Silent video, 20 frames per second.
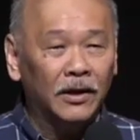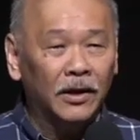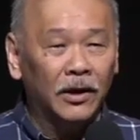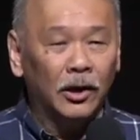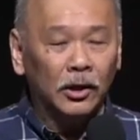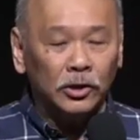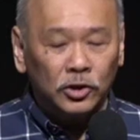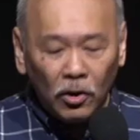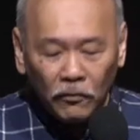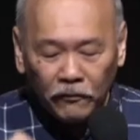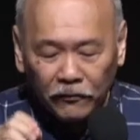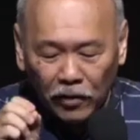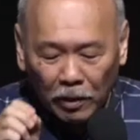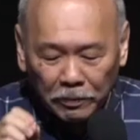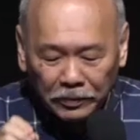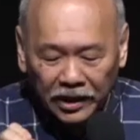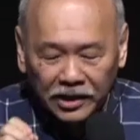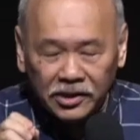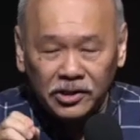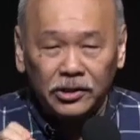So from
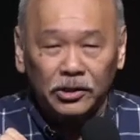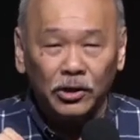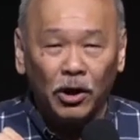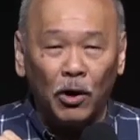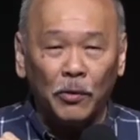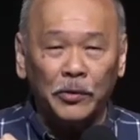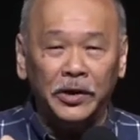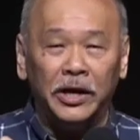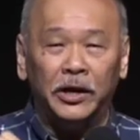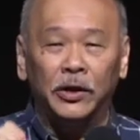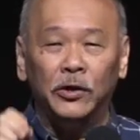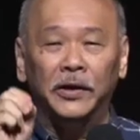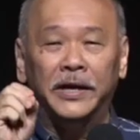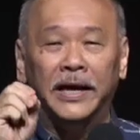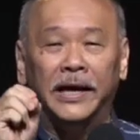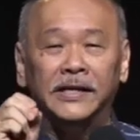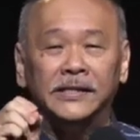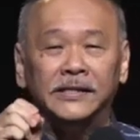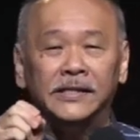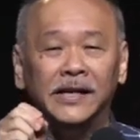this story, you
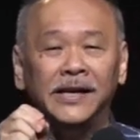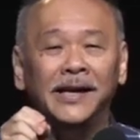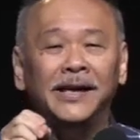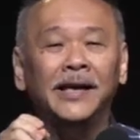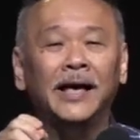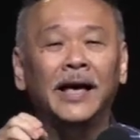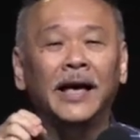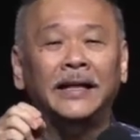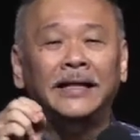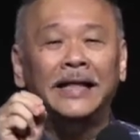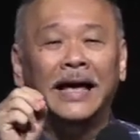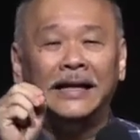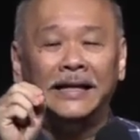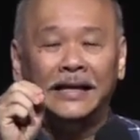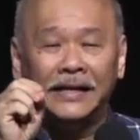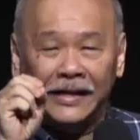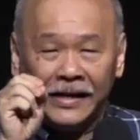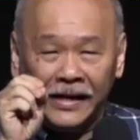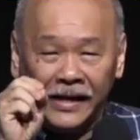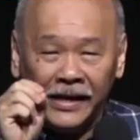can see
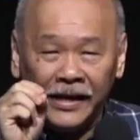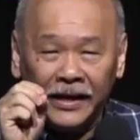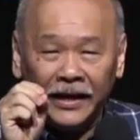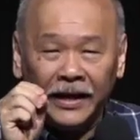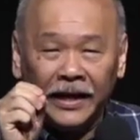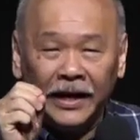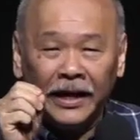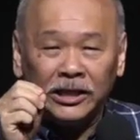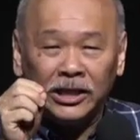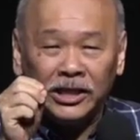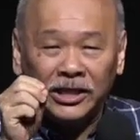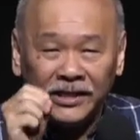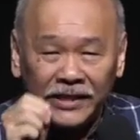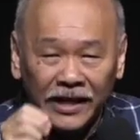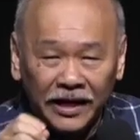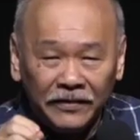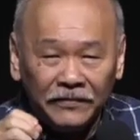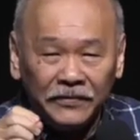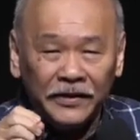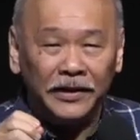that the
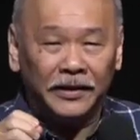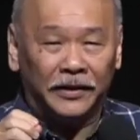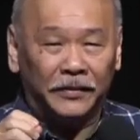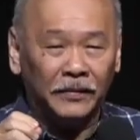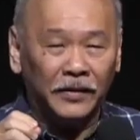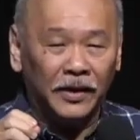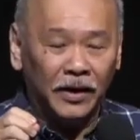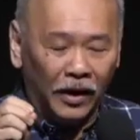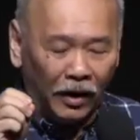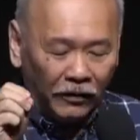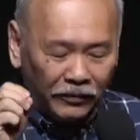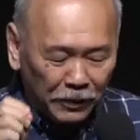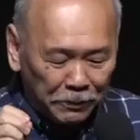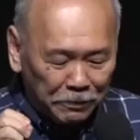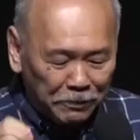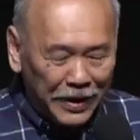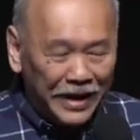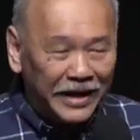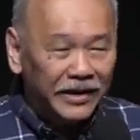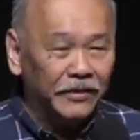servant of the
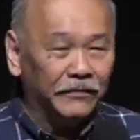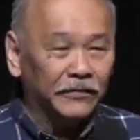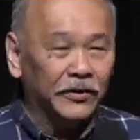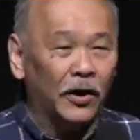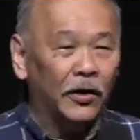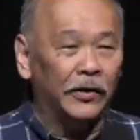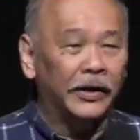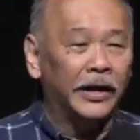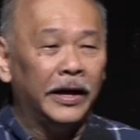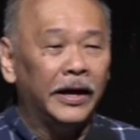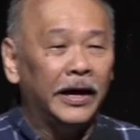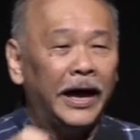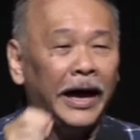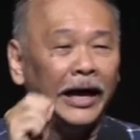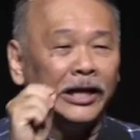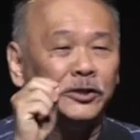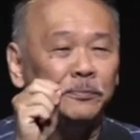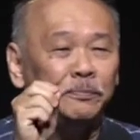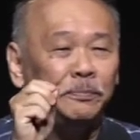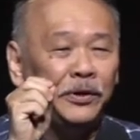man of God
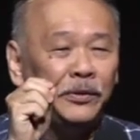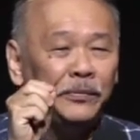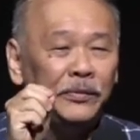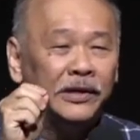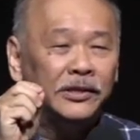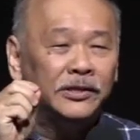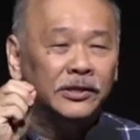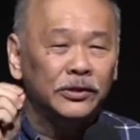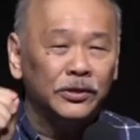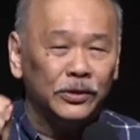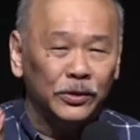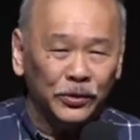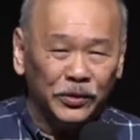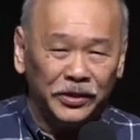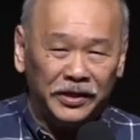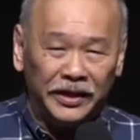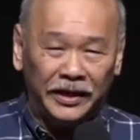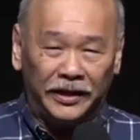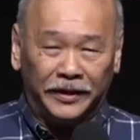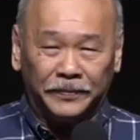experienced two
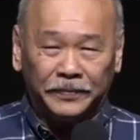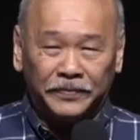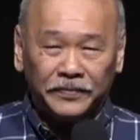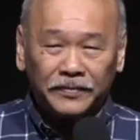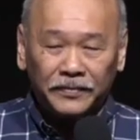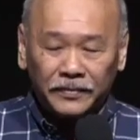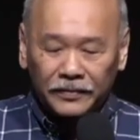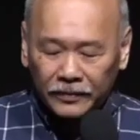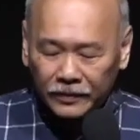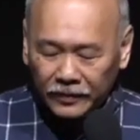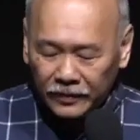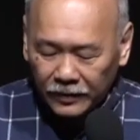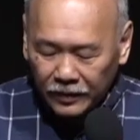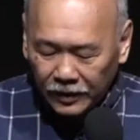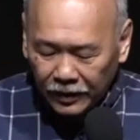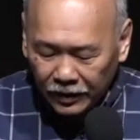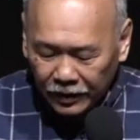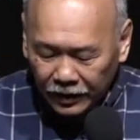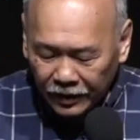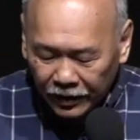things.
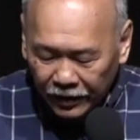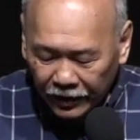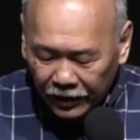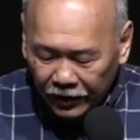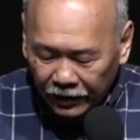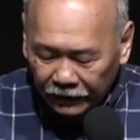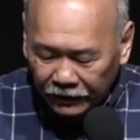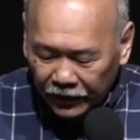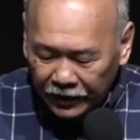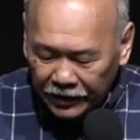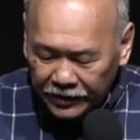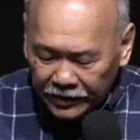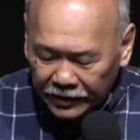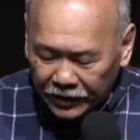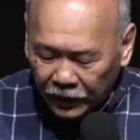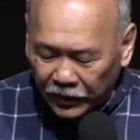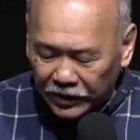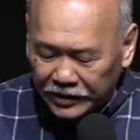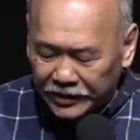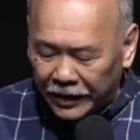First, there
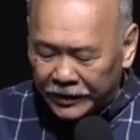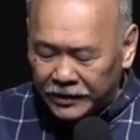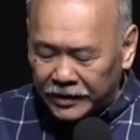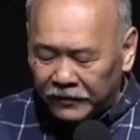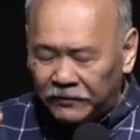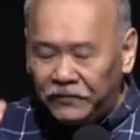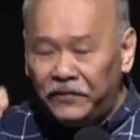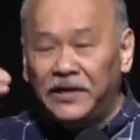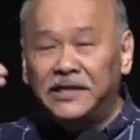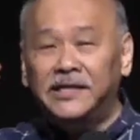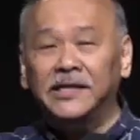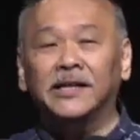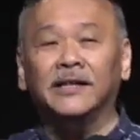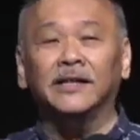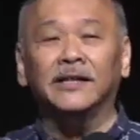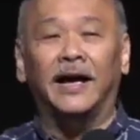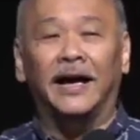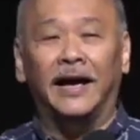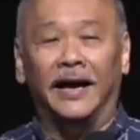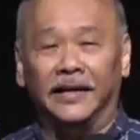was that physical
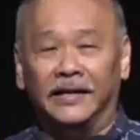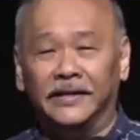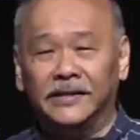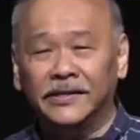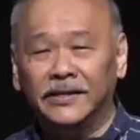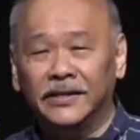eyes.